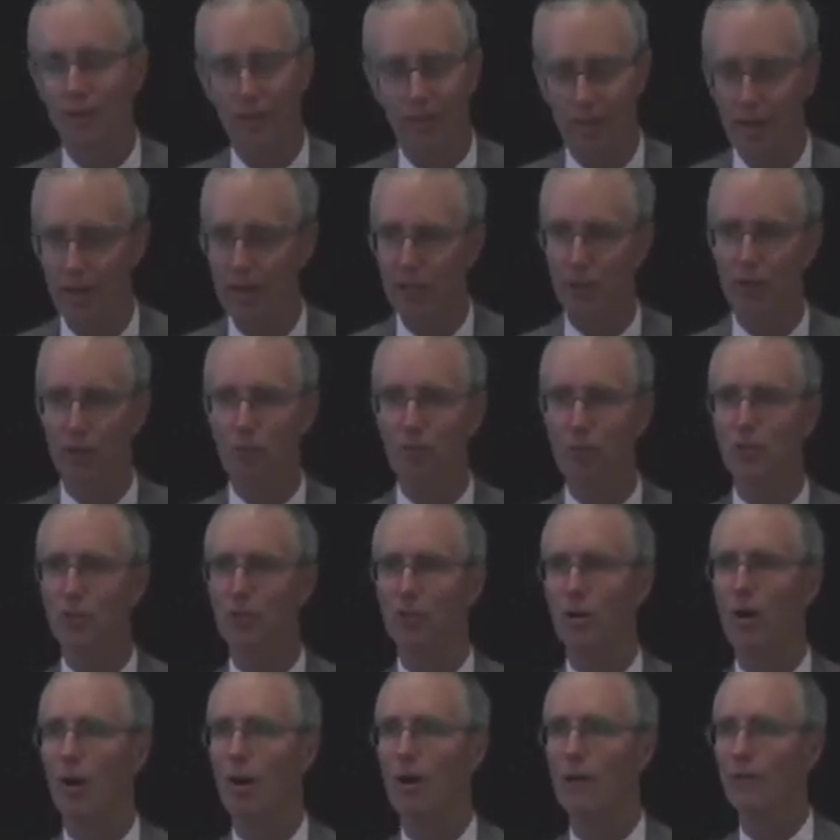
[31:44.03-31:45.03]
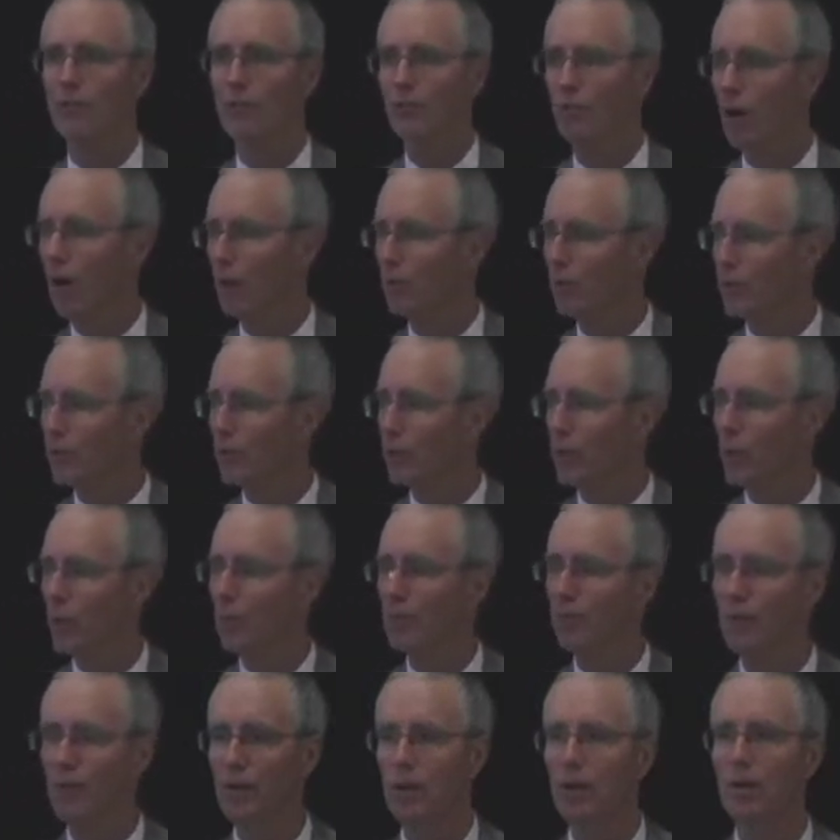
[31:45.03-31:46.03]
Yeah, you're going to put your harness on when you go
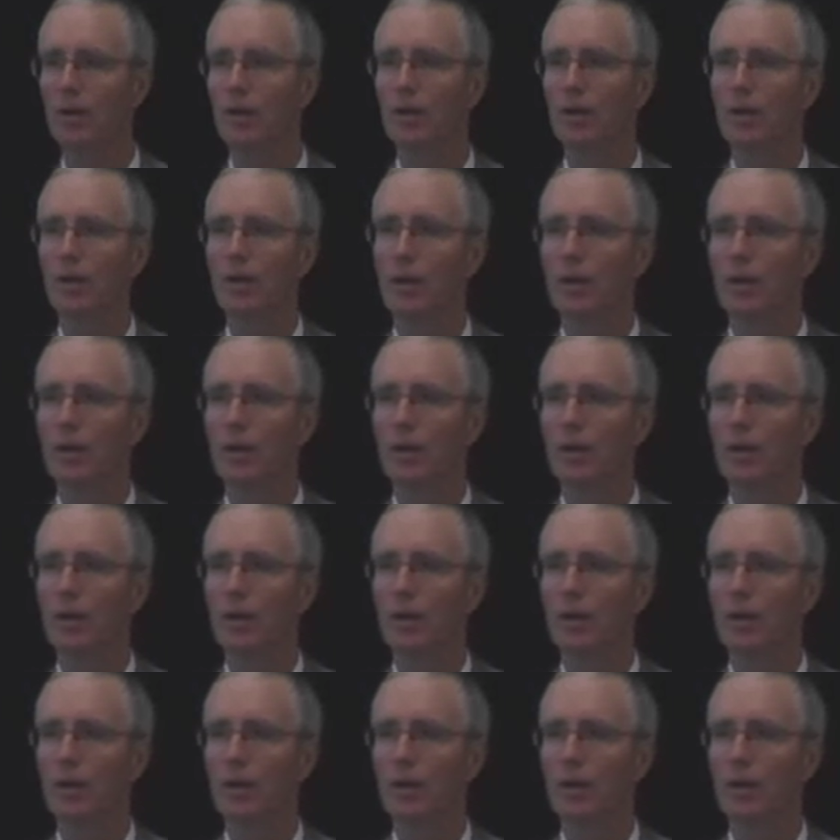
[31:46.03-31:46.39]
up there